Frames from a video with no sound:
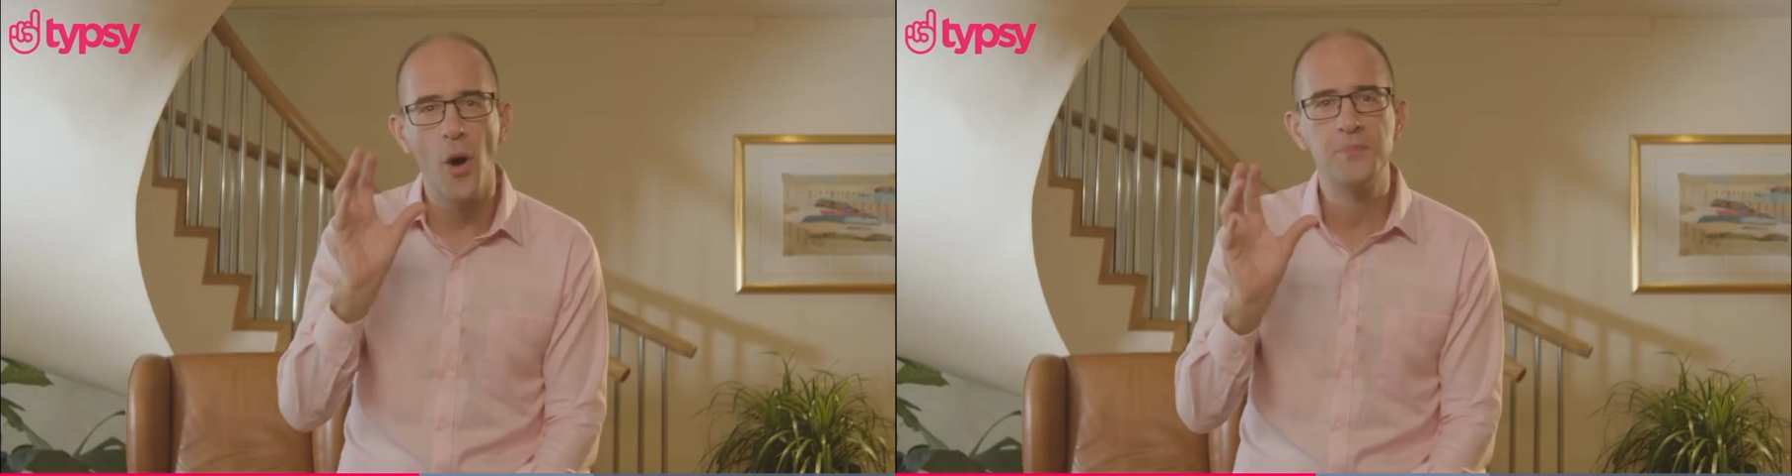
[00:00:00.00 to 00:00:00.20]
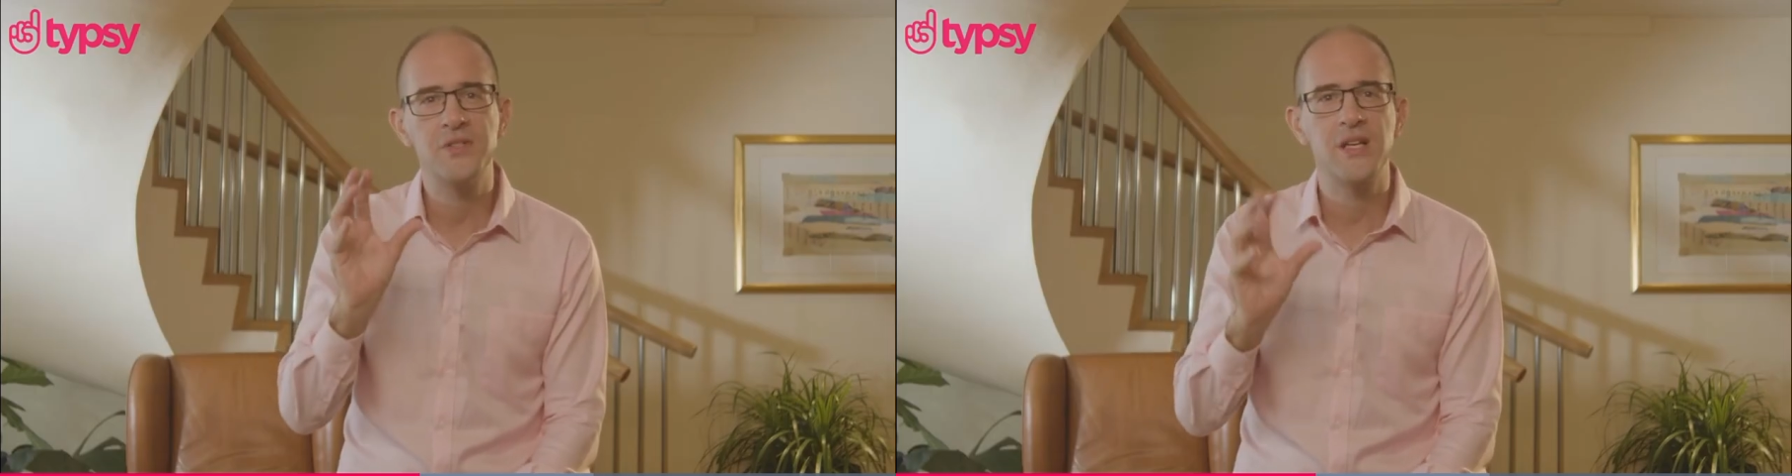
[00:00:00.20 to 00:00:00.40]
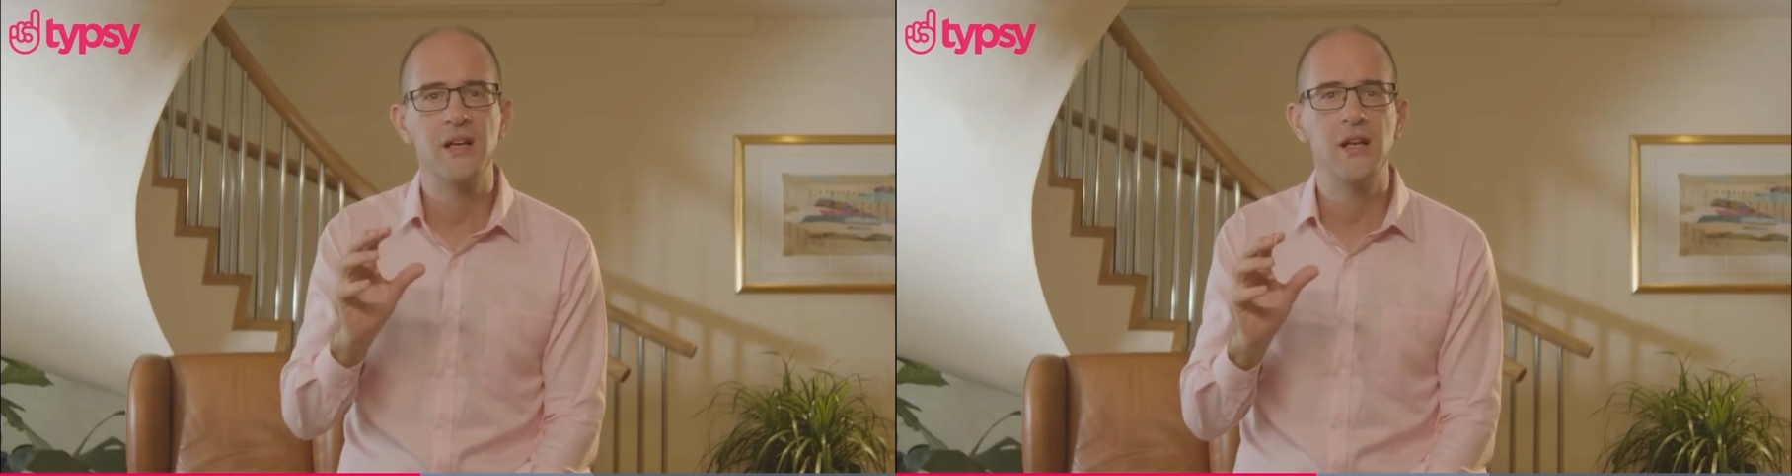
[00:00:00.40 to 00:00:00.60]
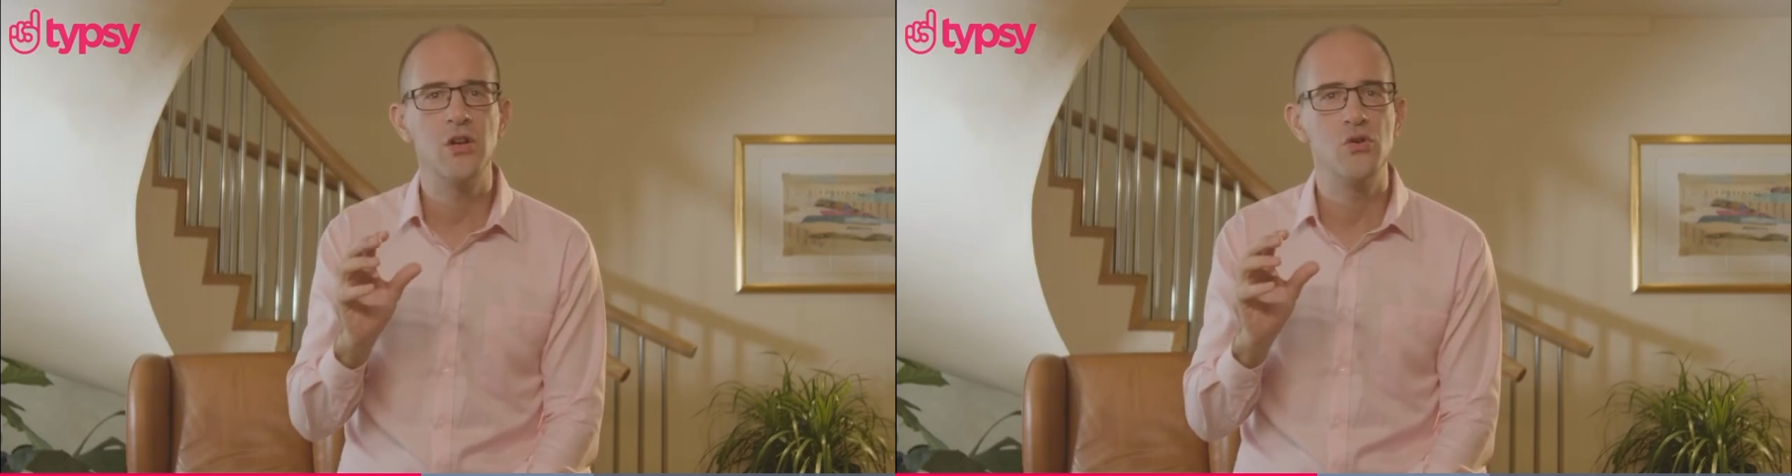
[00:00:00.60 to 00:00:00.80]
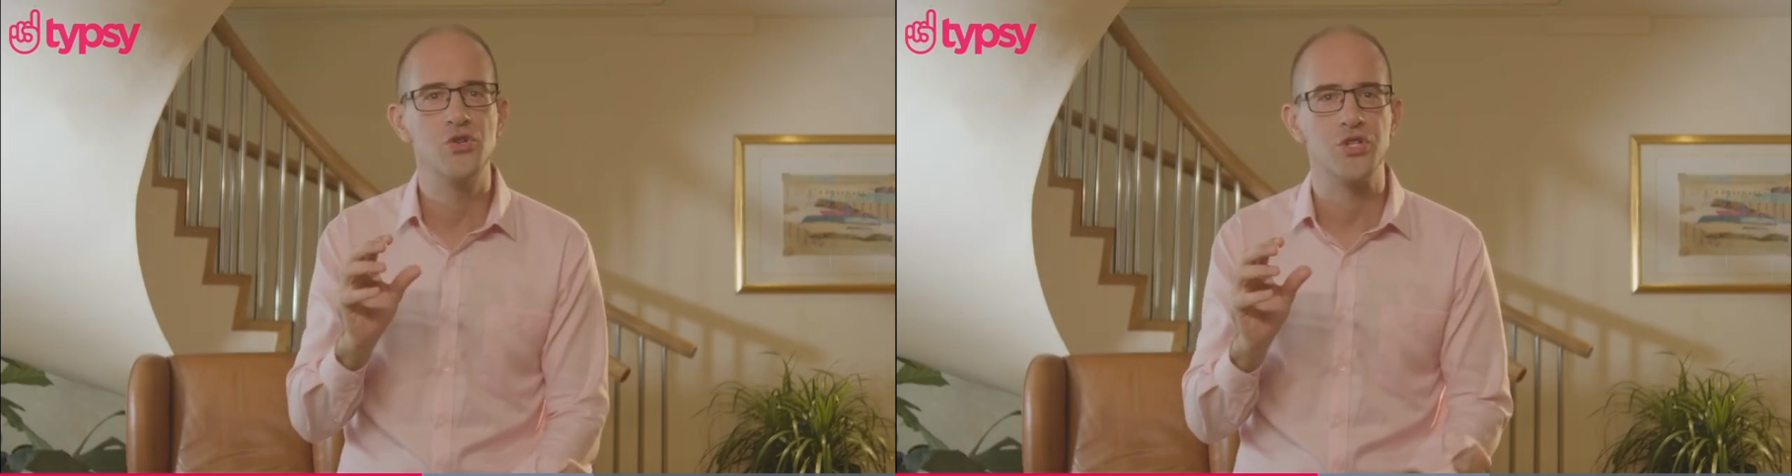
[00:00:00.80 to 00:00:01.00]
optical
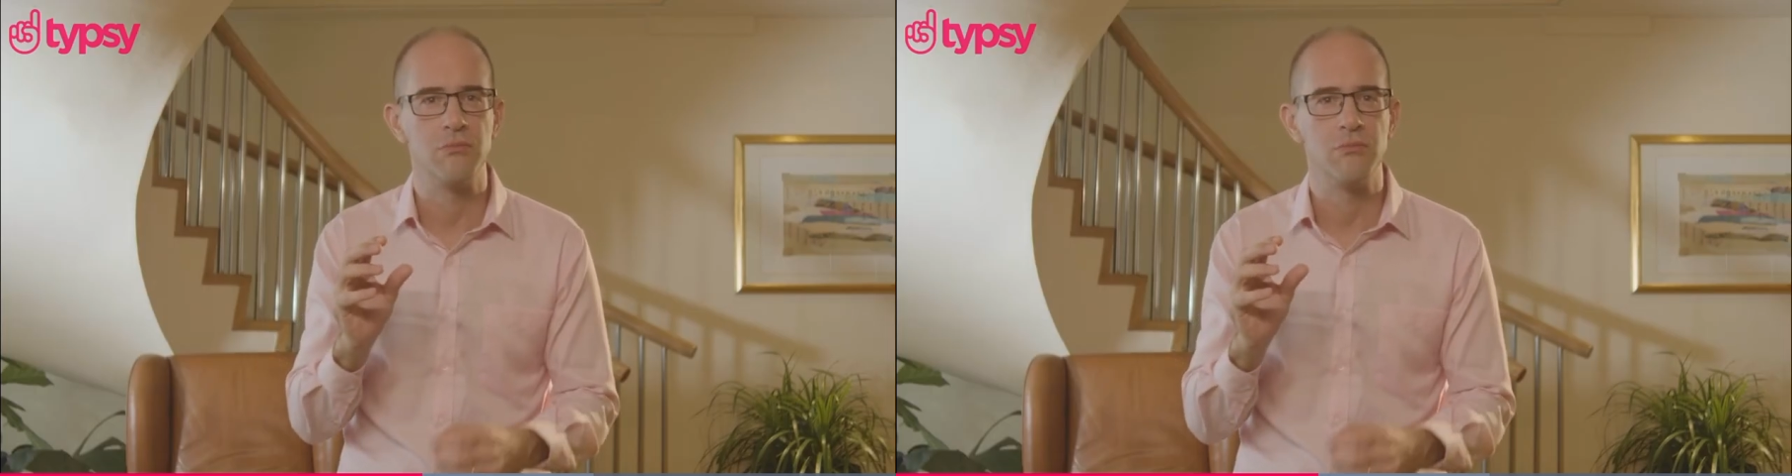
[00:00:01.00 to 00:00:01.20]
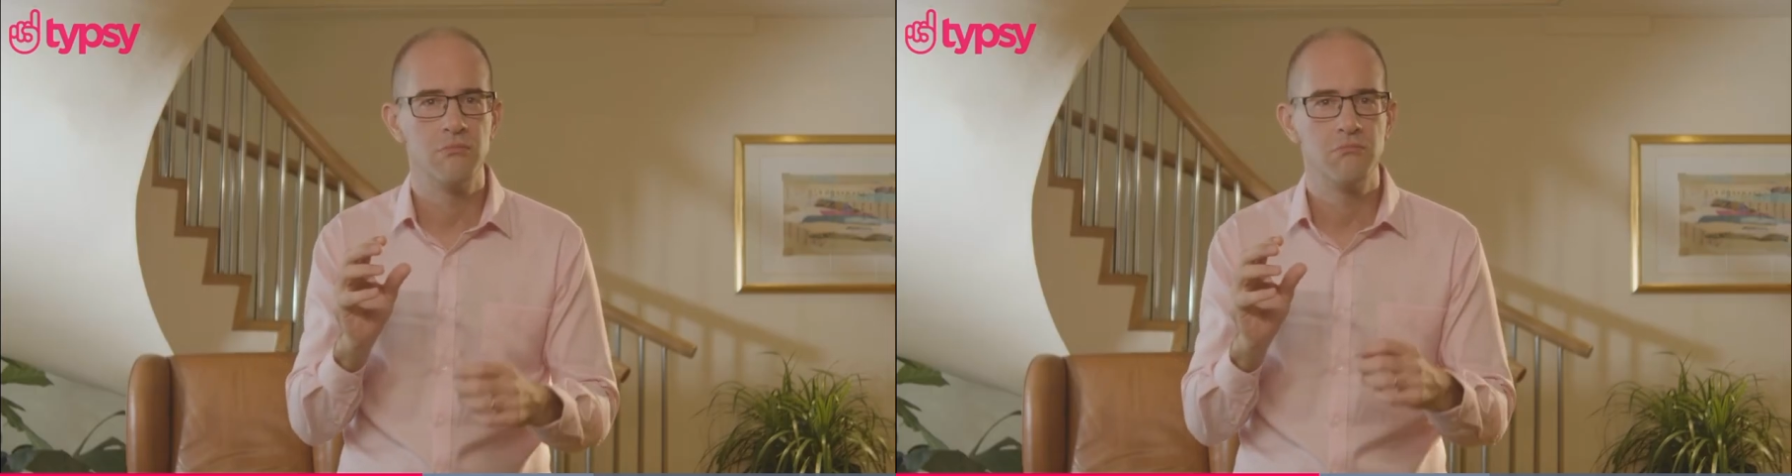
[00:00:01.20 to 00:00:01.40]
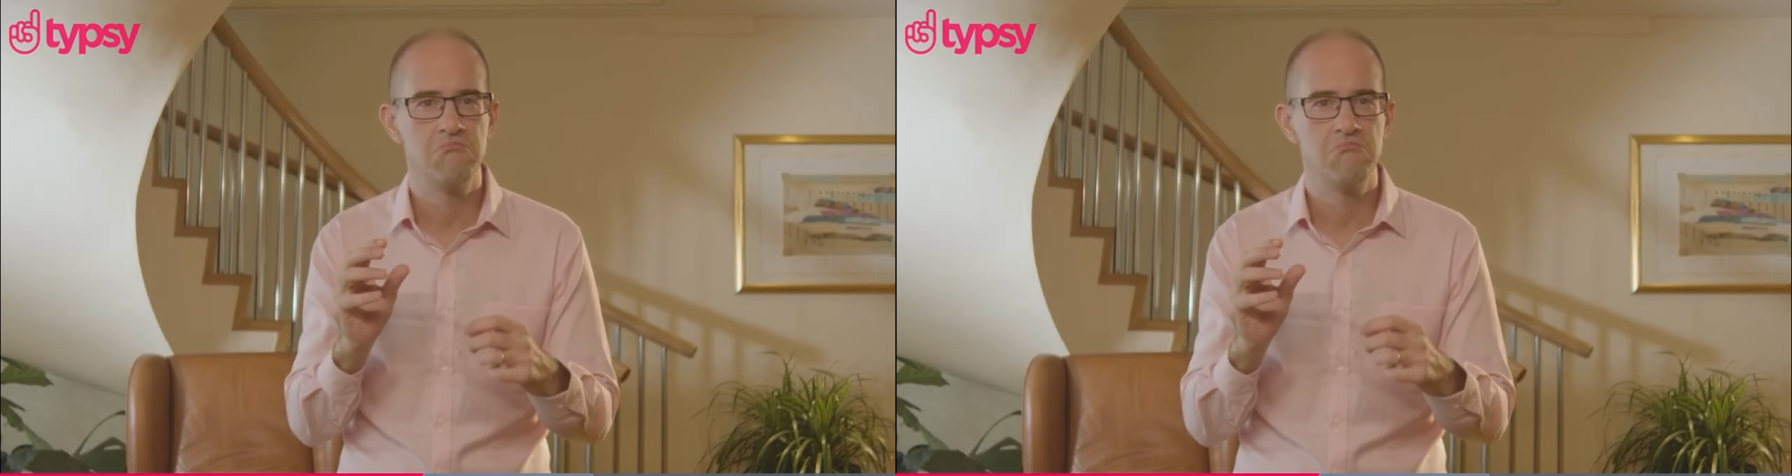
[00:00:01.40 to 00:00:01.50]
illusion.